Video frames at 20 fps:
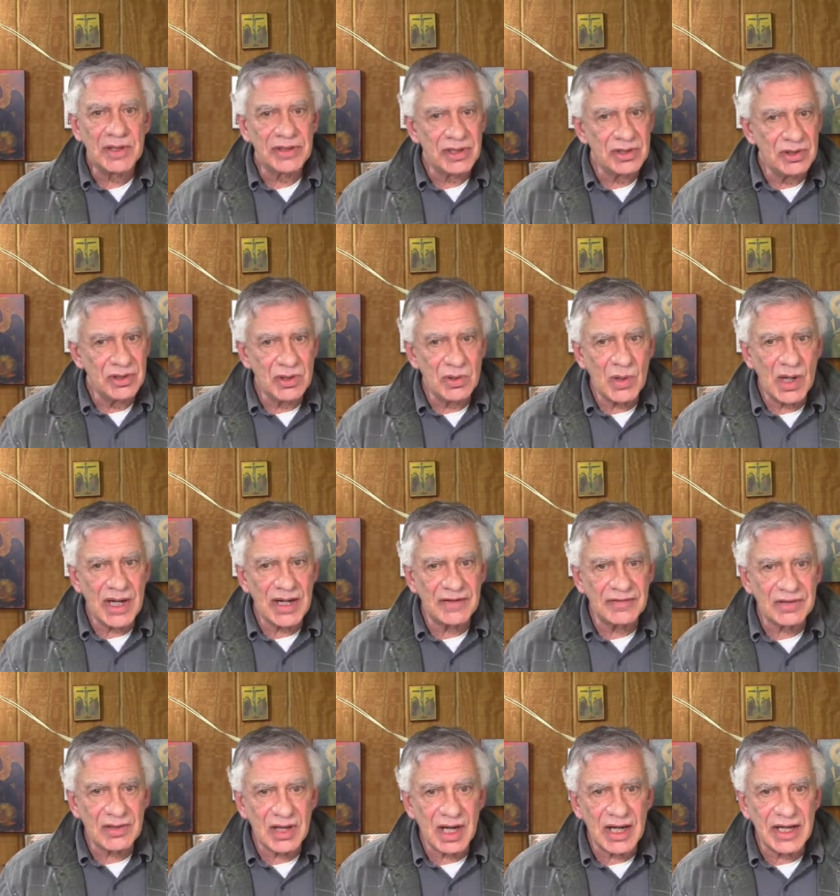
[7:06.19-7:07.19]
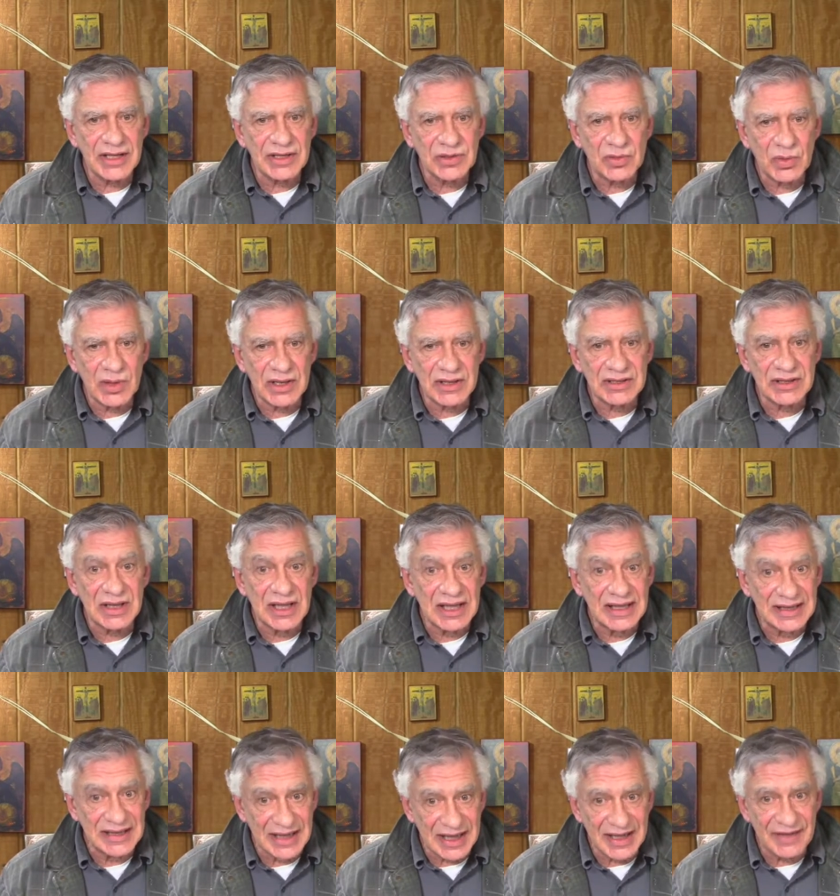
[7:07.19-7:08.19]
But the new way of Christ was
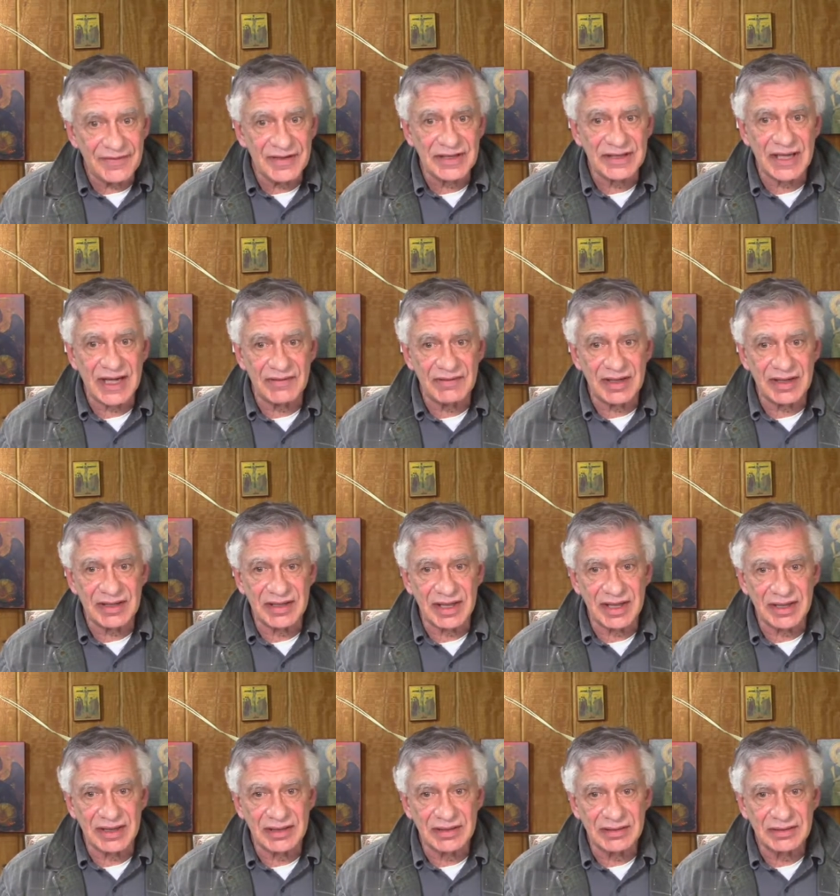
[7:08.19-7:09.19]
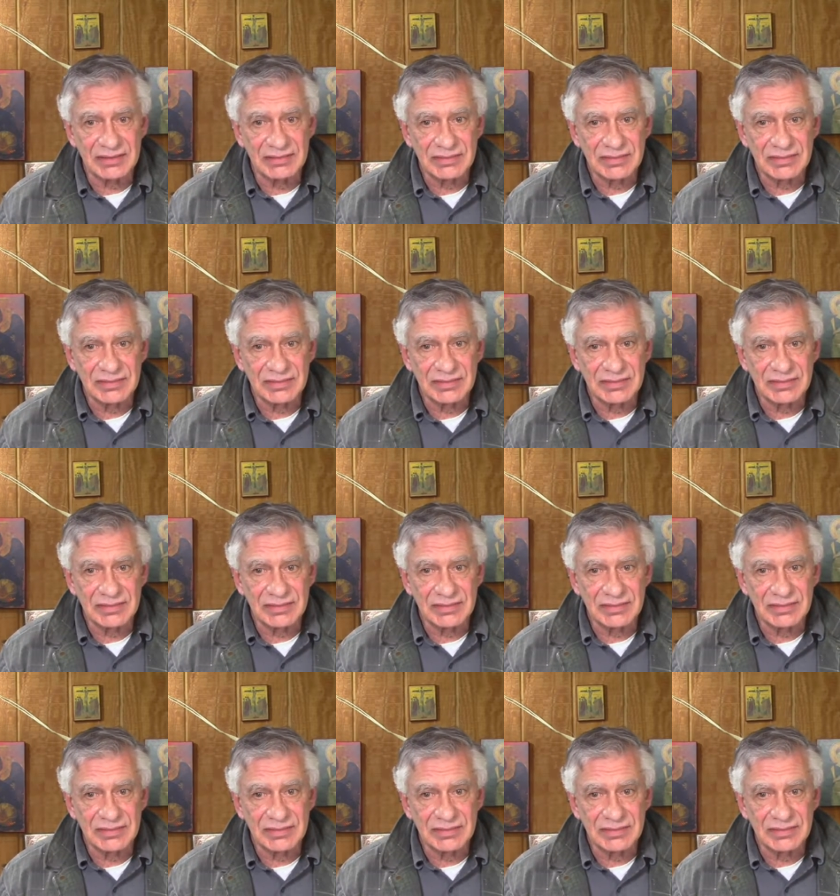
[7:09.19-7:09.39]
love is everything.